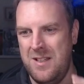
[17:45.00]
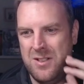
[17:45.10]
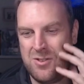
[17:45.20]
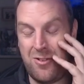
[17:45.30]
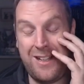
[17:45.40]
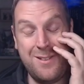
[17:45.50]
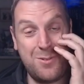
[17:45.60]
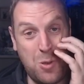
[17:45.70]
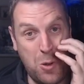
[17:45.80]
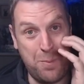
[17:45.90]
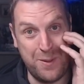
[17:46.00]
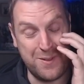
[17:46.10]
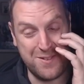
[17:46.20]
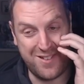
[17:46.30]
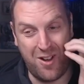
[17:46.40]
Striking
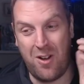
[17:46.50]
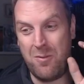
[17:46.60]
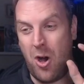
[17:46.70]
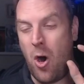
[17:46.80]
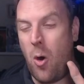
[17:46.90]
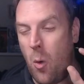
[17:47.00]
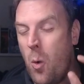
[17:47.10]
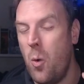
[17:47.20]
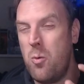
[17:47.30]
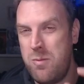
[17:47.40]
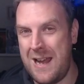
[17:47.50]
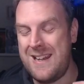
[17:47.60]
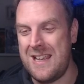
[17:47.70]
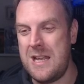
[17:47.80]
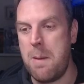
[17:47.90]
Scorpions are
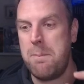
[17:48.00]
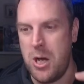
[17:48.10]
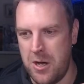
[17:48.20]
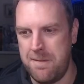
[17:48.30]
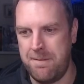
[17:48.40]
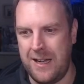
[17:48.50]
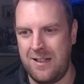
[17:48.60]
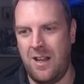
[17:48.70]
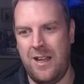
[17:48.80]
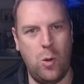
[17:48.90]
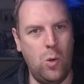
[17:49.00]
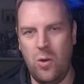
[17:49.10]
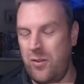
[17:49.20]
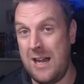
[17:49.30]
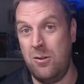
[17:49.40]
already perfect. Like all
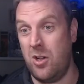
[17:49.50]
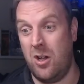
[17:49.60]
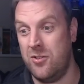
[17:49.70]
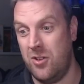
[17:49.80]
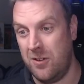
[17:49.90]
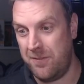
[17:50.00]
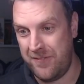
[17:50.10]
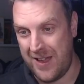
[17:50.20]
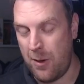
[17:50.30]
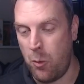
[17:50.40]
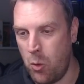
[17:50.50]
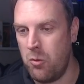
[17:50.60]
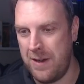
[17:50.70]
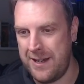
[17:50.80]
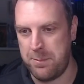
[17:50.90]
the Eldar stuff, they're
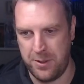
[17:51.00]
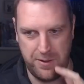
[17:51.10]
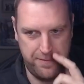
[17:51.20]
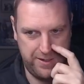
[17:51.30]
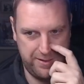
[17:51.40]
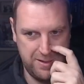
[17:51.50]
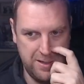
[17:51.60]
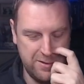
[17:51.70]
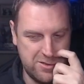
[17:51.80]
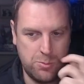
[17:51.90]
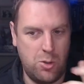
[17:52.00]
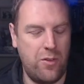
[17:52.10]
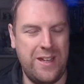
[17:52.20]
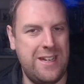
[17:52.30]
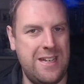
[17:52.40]
already perfect. So all
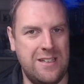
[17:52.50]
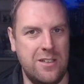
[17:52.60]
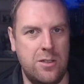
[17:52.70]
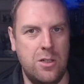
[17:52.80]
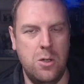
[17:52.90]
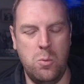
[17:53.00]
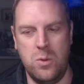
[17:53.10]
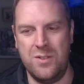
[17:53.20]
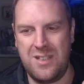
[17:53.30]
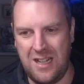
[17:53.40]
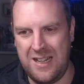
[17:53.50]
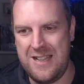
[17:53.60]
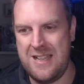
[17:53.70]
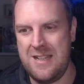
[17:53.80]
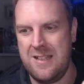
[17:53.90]
they needed was
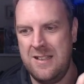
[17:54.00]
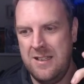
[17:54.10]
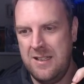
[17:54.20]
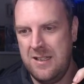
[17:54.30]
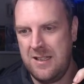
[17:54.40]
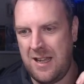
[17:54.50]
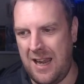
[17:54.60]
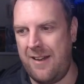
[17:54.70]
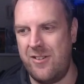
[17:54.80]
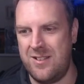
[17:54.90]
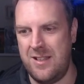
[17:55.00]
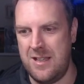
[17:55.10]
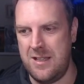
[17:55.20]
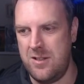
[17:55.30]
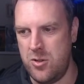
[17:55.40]
clean,
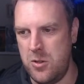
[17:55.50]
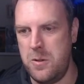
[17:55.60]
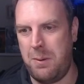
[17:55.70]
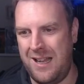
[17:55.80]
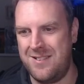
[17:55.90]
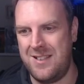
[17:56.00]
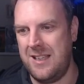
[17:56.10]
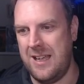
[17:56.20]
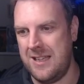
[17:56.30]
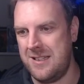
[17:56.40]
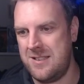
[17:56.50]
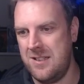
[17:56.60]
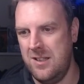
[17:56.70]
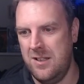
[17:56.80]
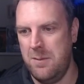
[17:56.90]
clarity, new plastic kits,
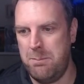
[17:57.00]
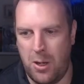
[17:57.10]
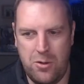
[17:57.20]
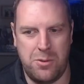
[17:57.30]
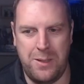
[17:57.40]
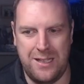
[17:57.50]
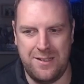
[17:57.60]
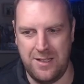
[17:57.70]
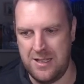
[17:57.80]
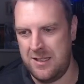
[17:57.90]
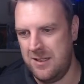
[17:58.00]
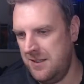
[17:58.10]
posability,